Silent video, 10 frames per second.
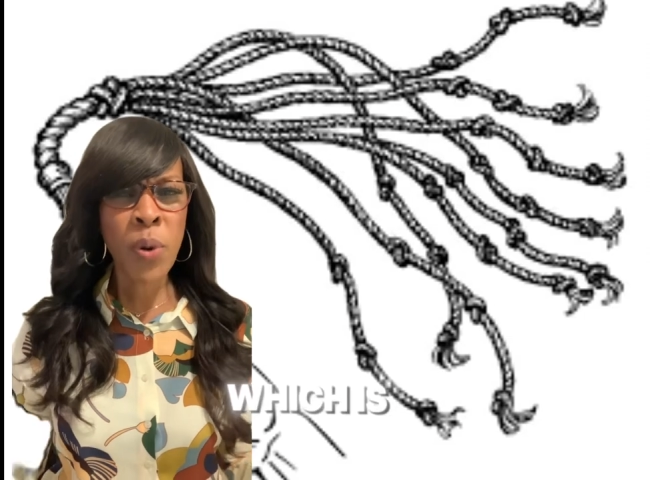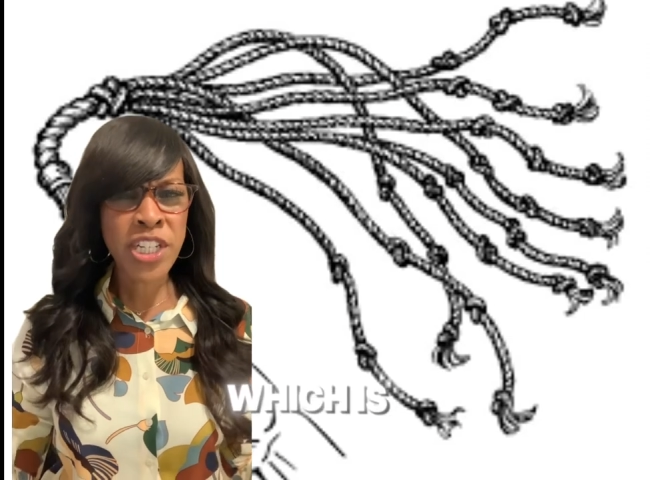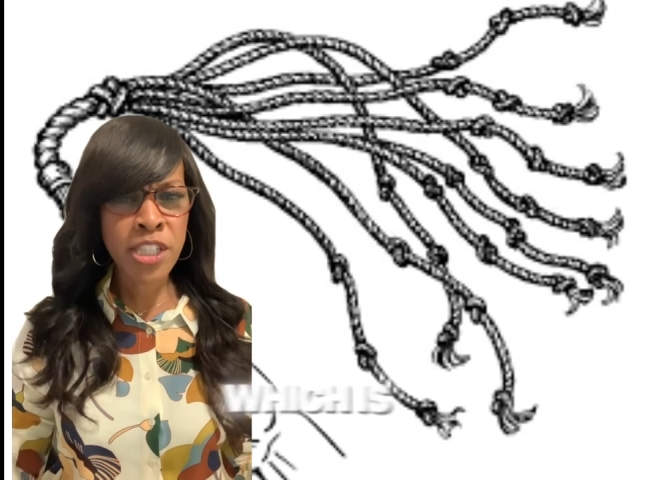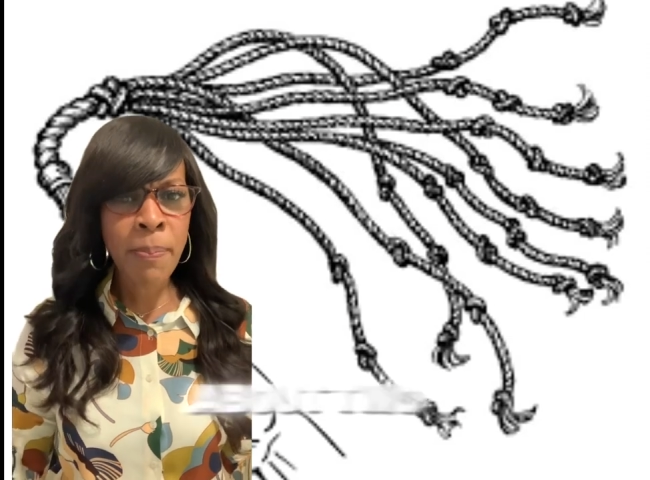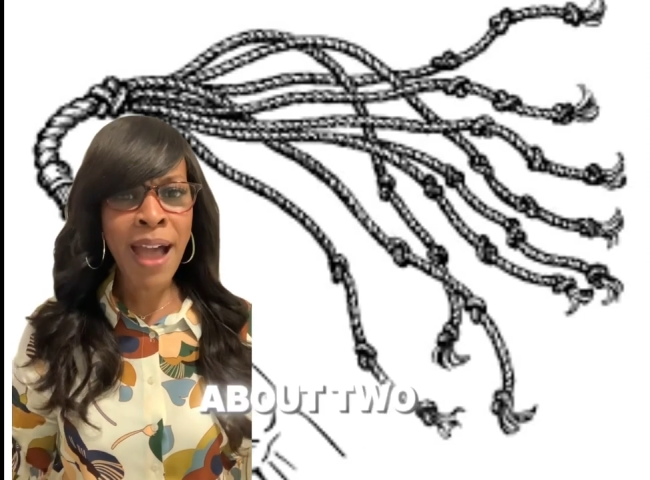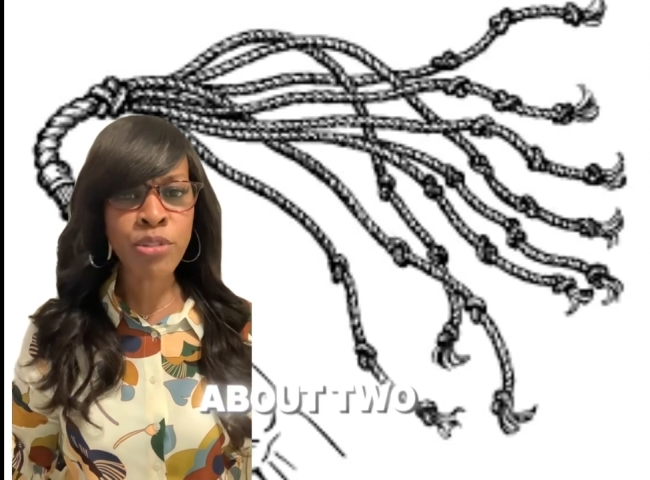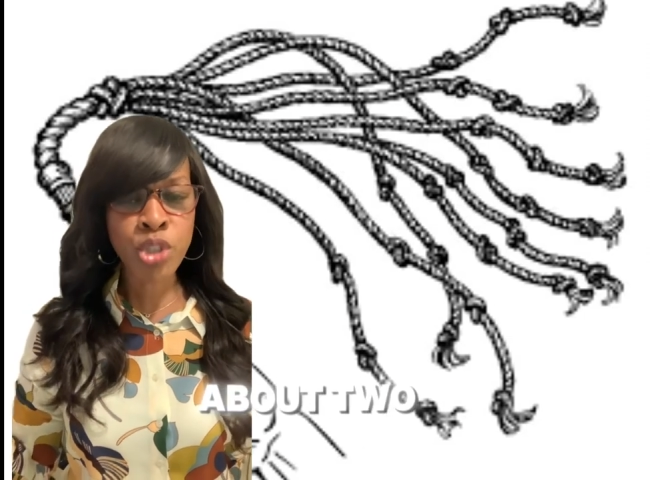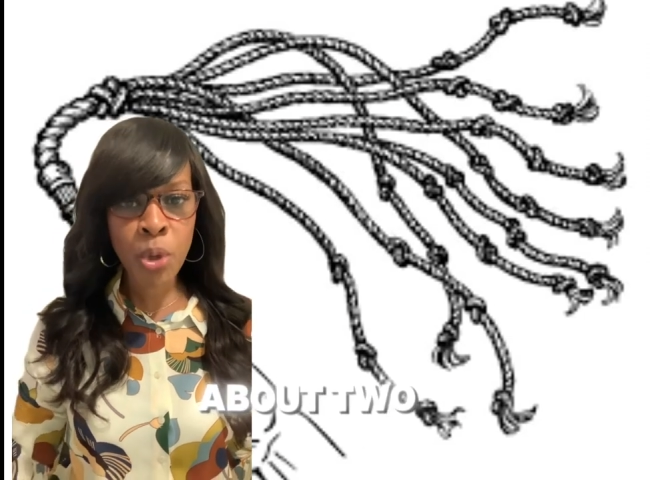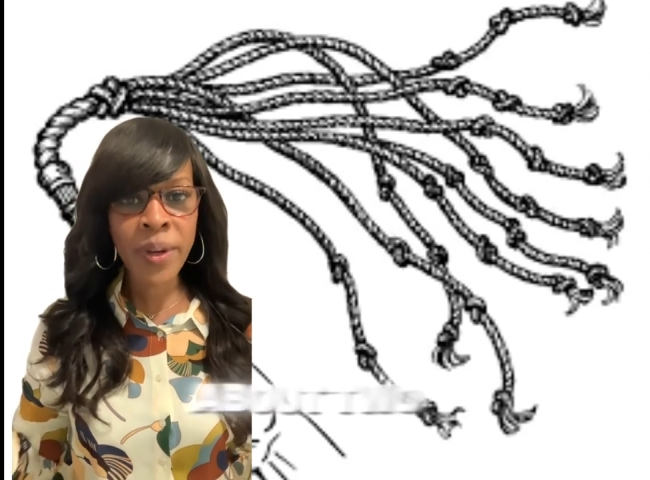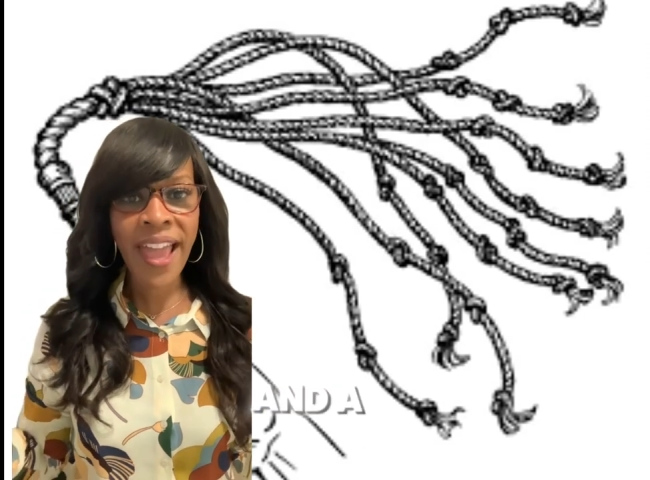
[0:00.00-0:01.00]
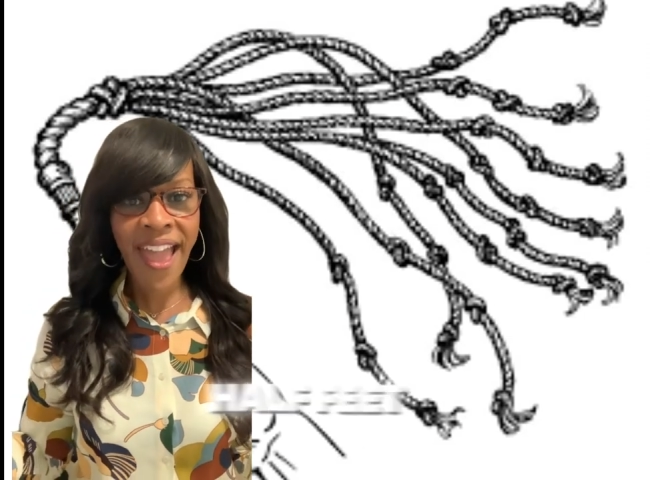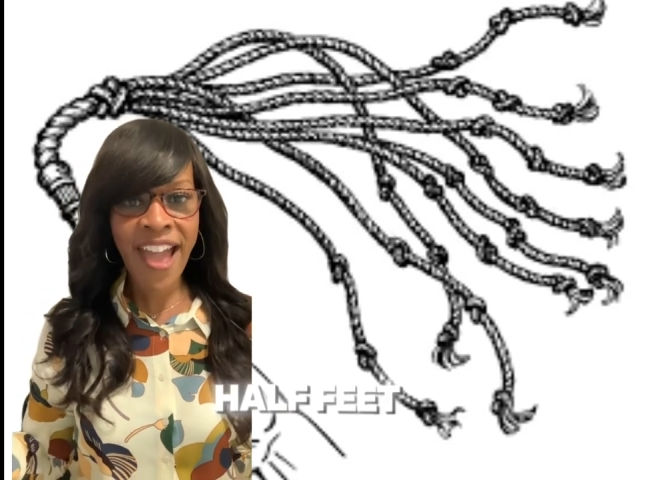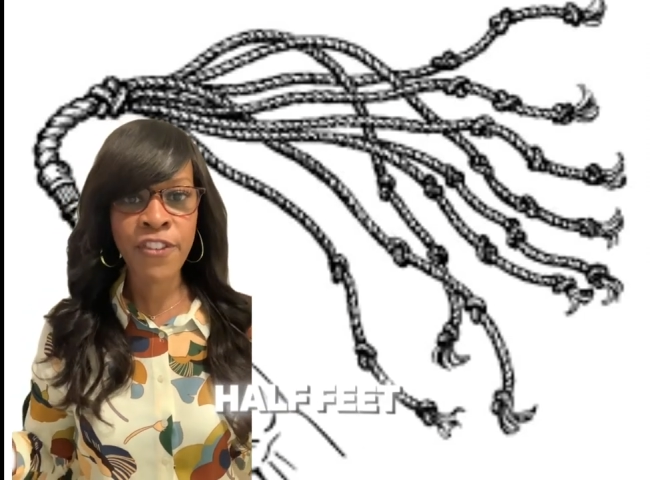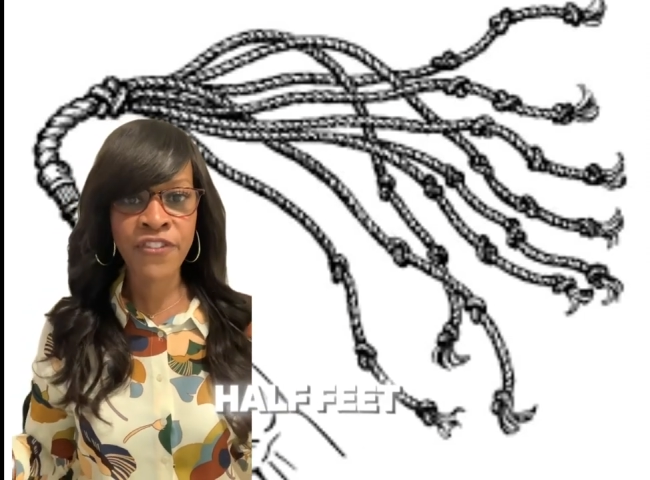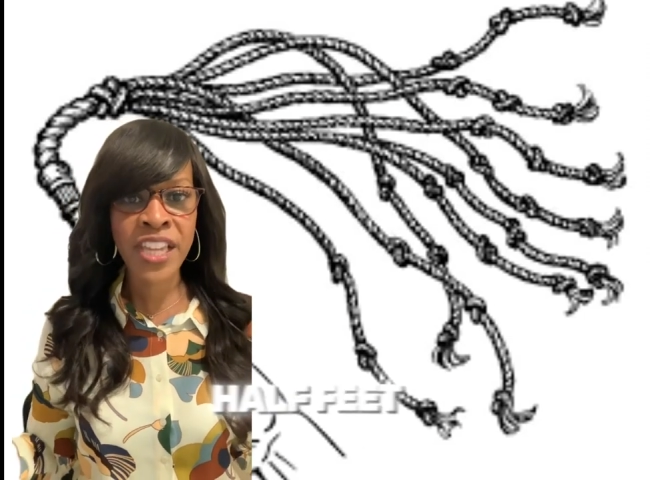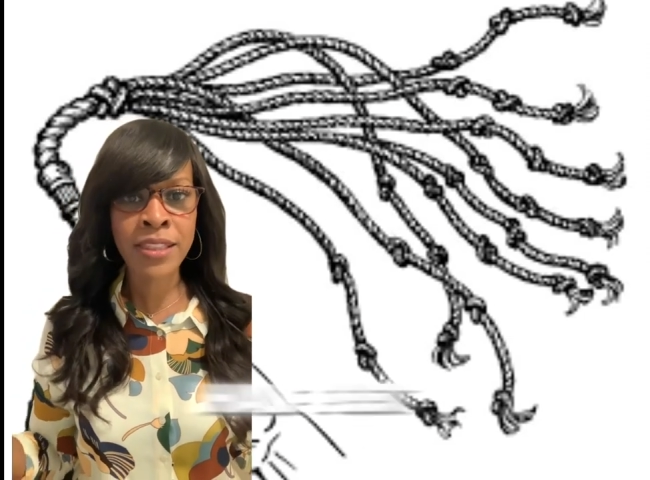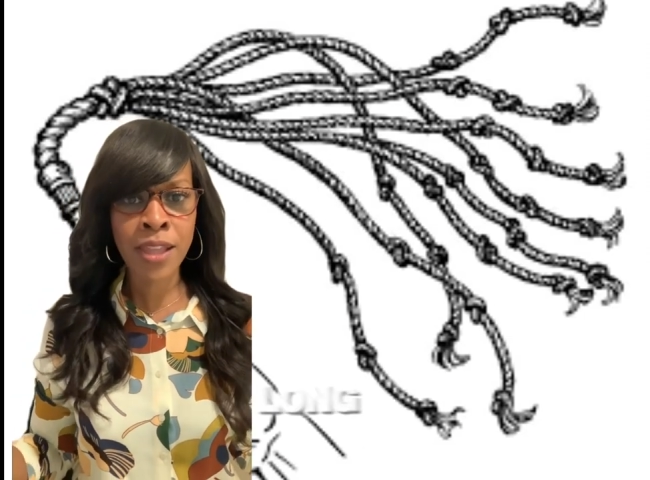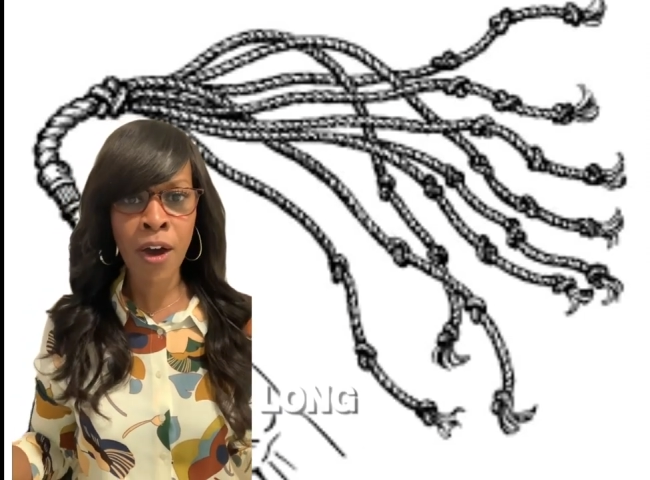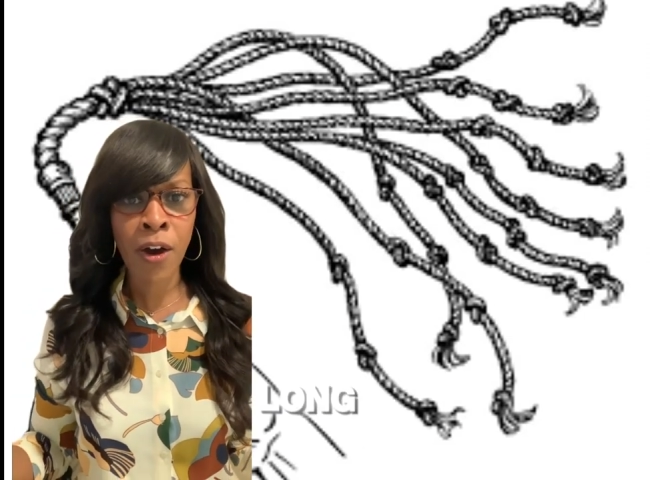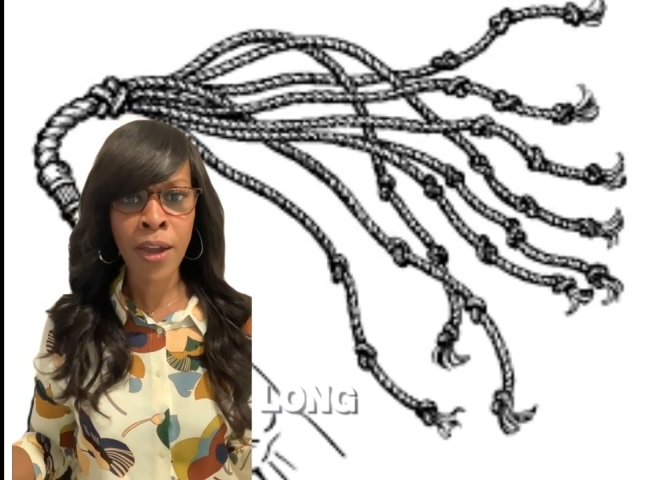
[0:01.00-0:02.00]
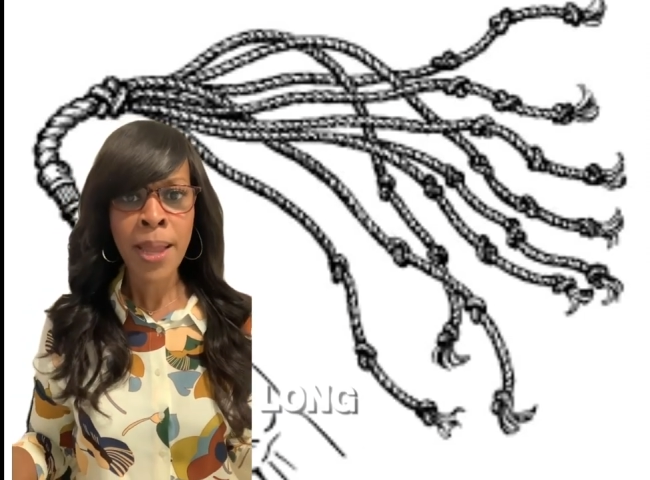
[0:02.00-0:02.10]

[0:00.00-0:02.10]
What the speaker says: is about 2.5 feet long.